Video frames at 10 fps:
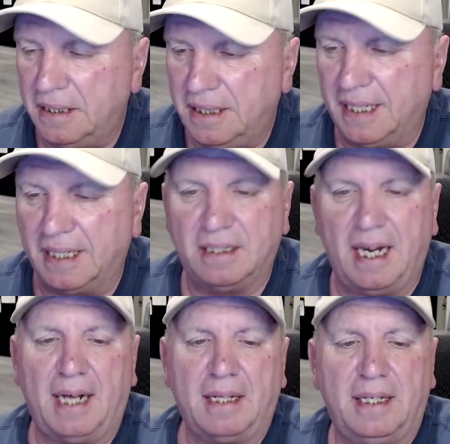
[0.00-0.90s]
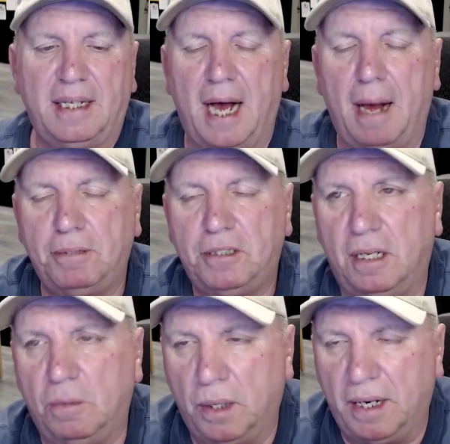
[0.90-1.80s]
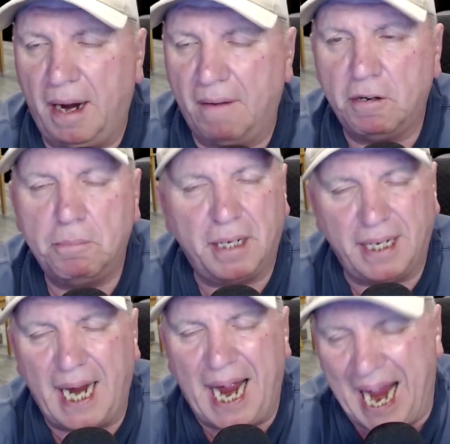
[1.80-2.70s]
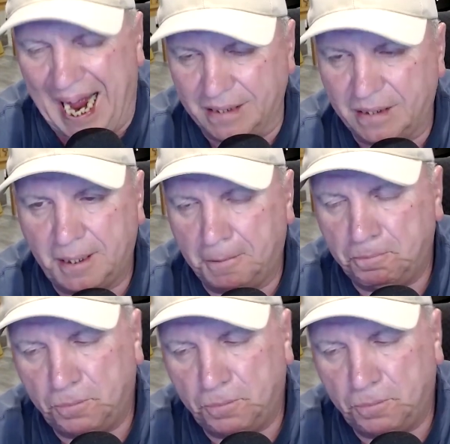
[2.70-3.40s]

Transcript: did exactly the opposite of what everybody asked.